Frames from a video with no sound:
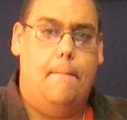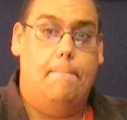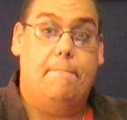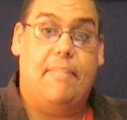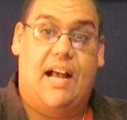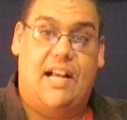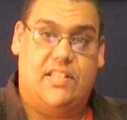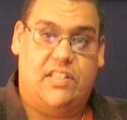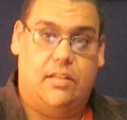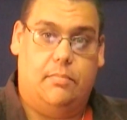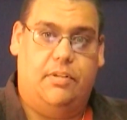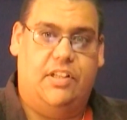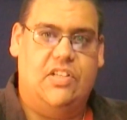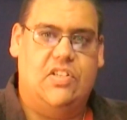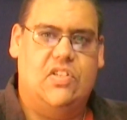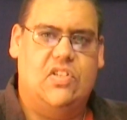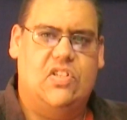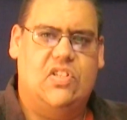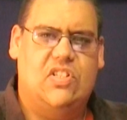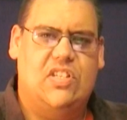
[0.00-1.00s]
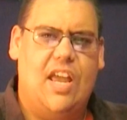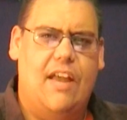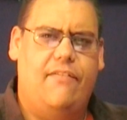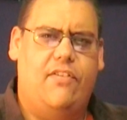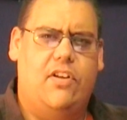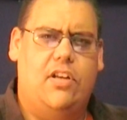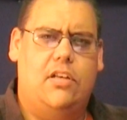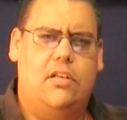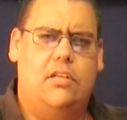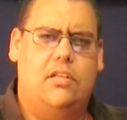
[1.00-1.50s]
possibly
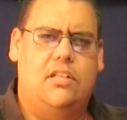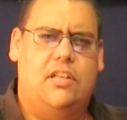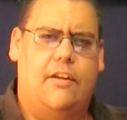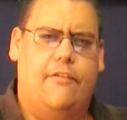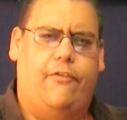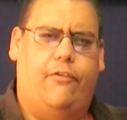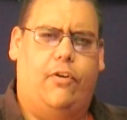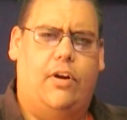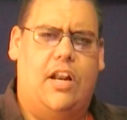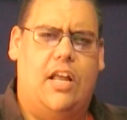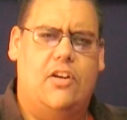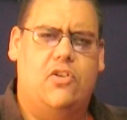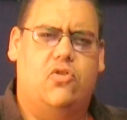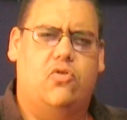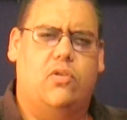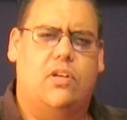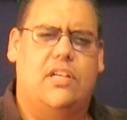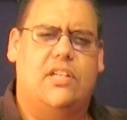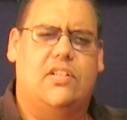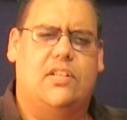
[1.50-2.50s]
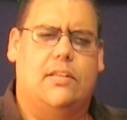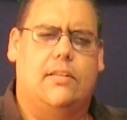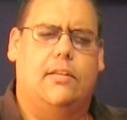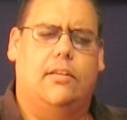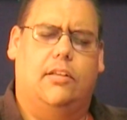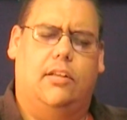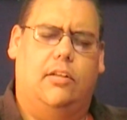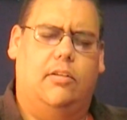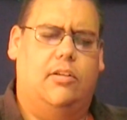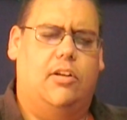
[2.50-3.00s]
seven different entries in the
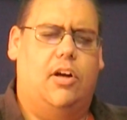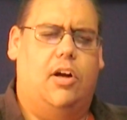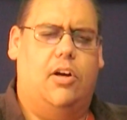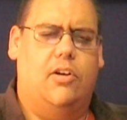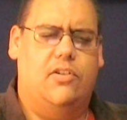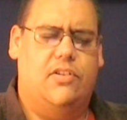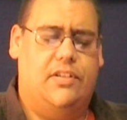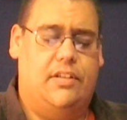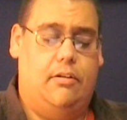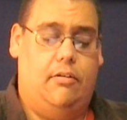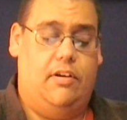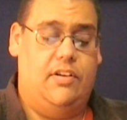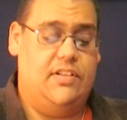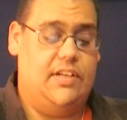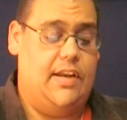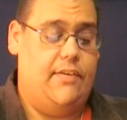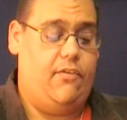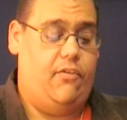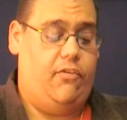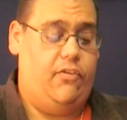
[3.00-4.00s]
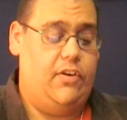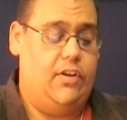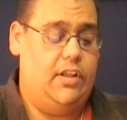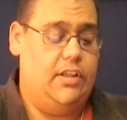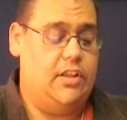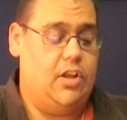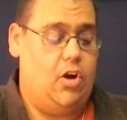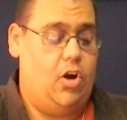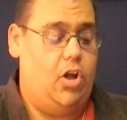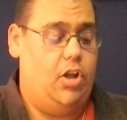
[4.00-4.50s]
Little Cars series, and I have a feeling
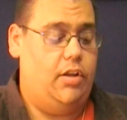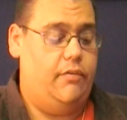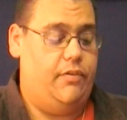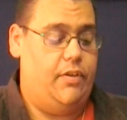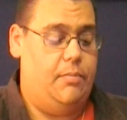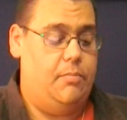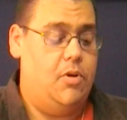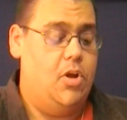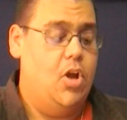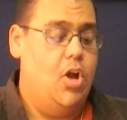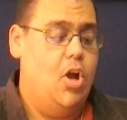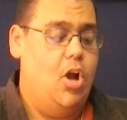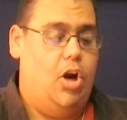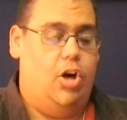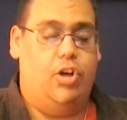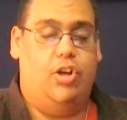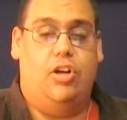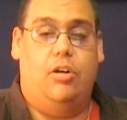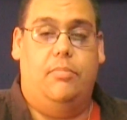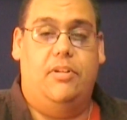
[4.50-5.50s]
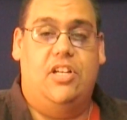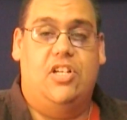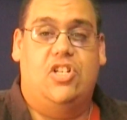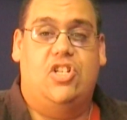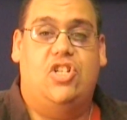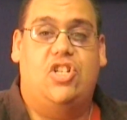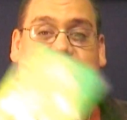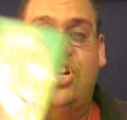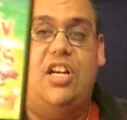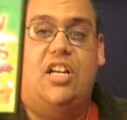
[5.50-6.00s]
that all of them are going to be as
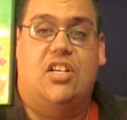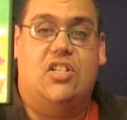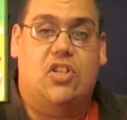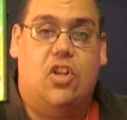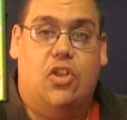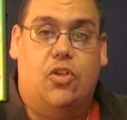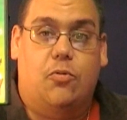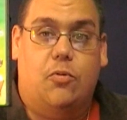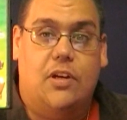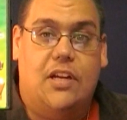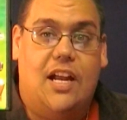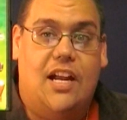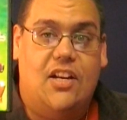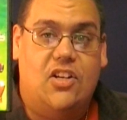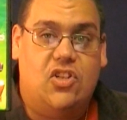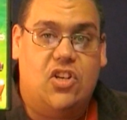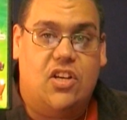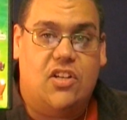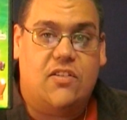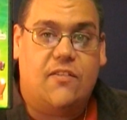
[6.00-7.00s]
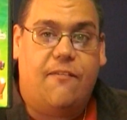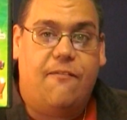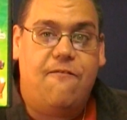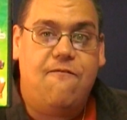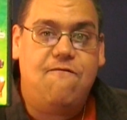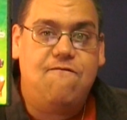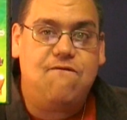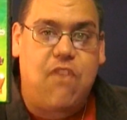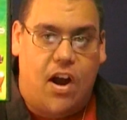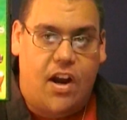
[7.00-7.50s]
shitty as the three I just
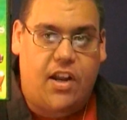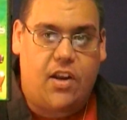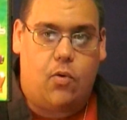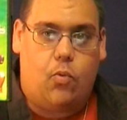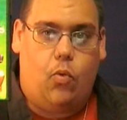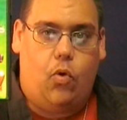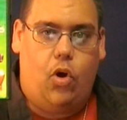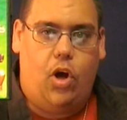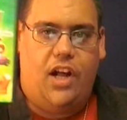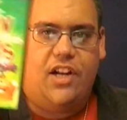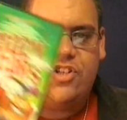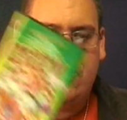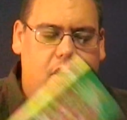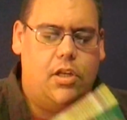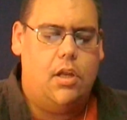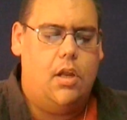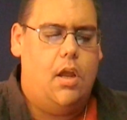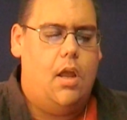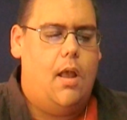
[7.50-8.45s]
fucking watched.